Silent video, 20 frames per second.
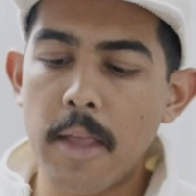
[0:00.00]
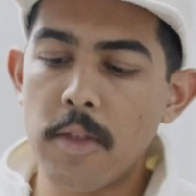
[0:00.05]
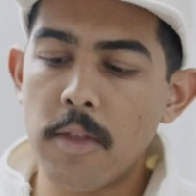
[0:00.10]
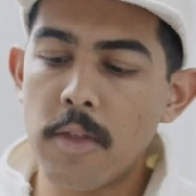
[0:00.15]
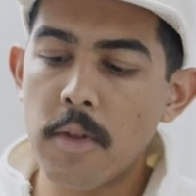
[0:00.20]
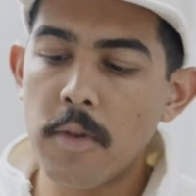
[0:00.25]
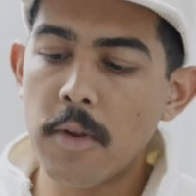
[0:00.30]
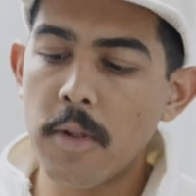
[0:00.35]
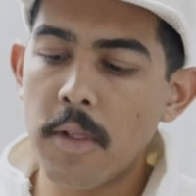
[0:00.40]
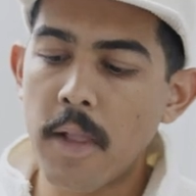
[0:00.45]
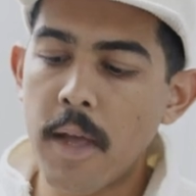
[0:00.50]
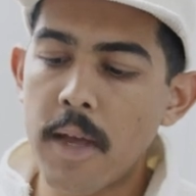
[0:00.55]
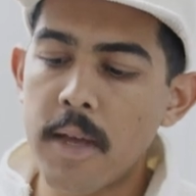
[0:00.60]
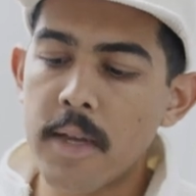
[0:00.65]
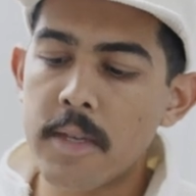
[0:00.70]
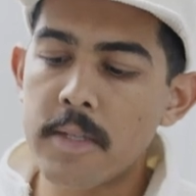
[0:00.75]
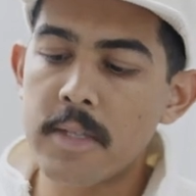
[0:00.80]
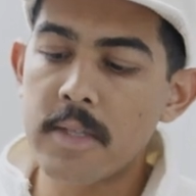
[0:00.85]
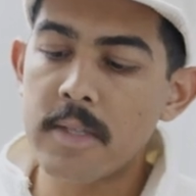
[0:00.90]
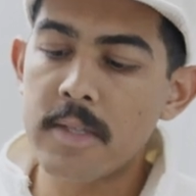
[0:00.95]

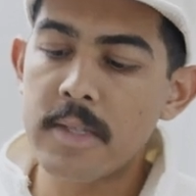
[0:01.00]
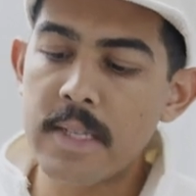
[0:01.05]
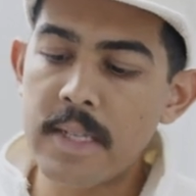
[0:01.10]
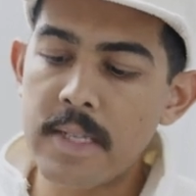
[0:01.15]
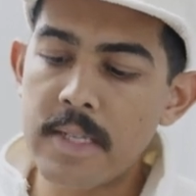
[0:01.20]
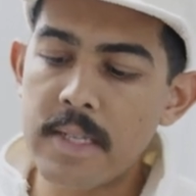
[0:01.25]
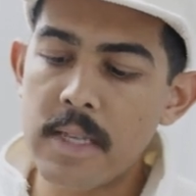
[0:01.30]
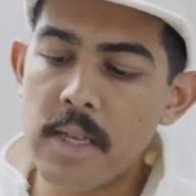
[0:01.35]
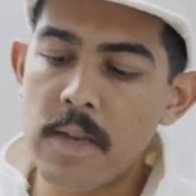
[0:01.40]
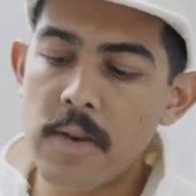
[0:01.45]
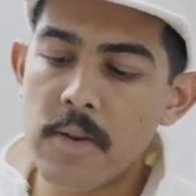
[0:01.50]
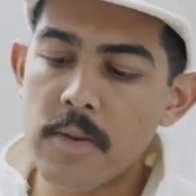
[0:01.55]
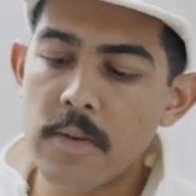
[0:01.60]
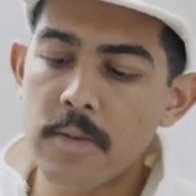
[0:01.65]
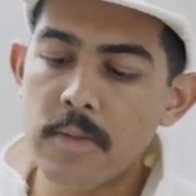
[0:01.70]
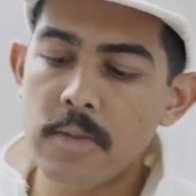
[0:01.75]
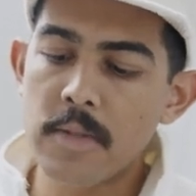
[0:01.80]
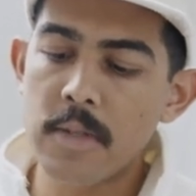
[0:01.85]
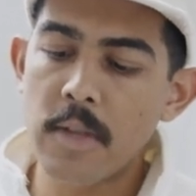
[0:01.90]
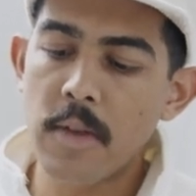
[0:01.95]
utilize
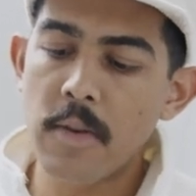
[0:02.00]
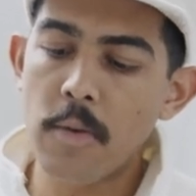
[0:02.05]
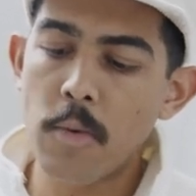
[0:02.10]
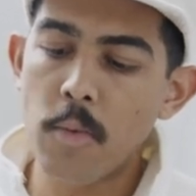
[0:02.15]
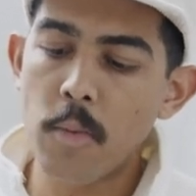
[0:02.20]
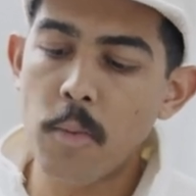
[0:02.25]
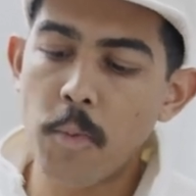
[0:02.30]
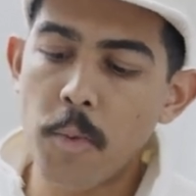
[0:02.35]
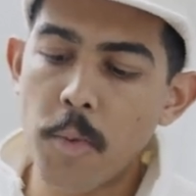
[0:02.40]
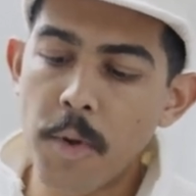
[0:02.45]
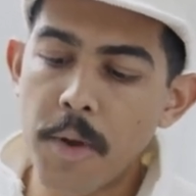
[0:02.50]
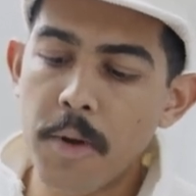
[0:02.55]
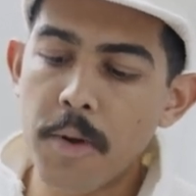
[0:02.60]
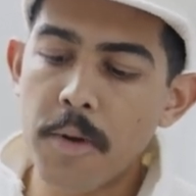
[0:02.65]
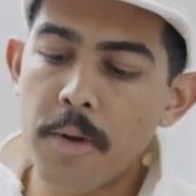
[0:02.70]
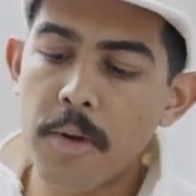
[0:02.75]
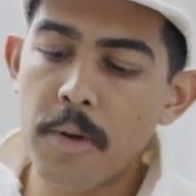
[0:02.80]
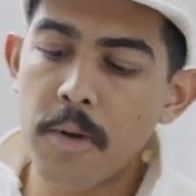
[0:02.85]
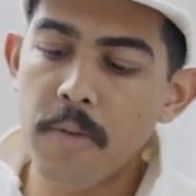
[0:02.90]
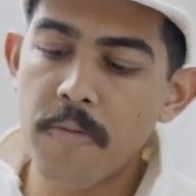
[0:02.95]
DZO's
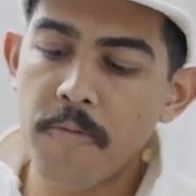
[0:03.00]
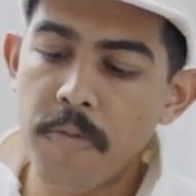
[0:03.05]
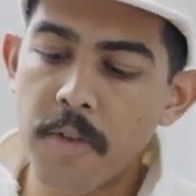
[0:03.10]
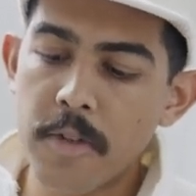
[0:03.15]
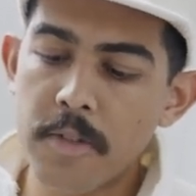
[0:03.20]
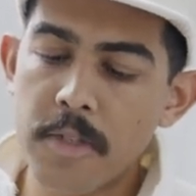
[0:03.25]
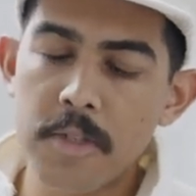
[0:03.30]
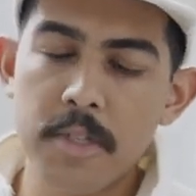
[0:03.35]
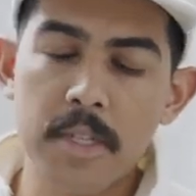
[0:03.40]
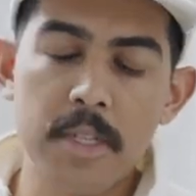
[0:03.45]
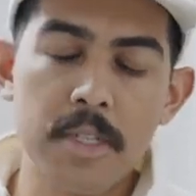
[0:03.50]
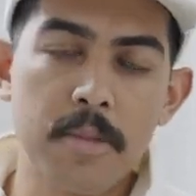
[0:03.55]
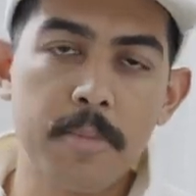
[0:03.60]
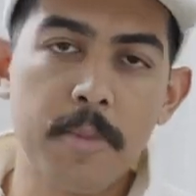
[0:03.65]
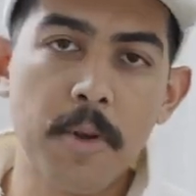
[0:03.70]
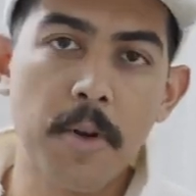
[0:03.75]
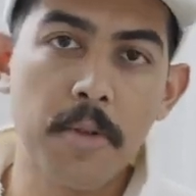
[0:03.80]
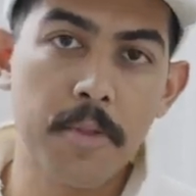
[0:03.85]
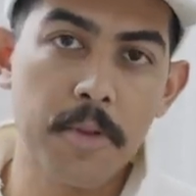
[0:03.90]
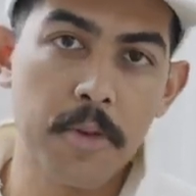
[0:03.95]
rear filter system
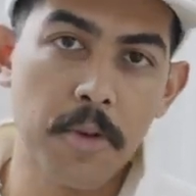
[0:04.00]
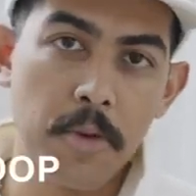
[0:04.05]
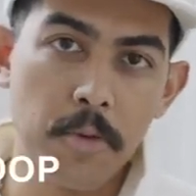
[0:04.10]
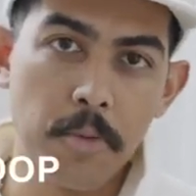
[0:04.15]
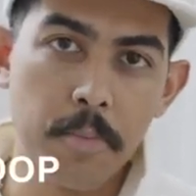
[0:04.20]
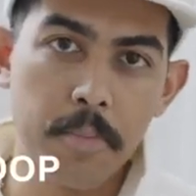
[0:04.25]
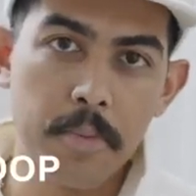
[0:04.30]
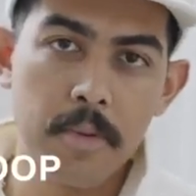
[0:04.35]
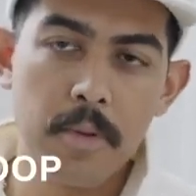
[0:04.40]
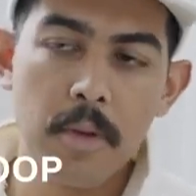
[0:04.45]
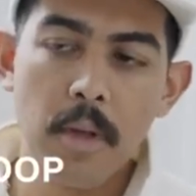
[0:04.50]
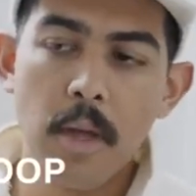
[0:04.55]
called the KOOP.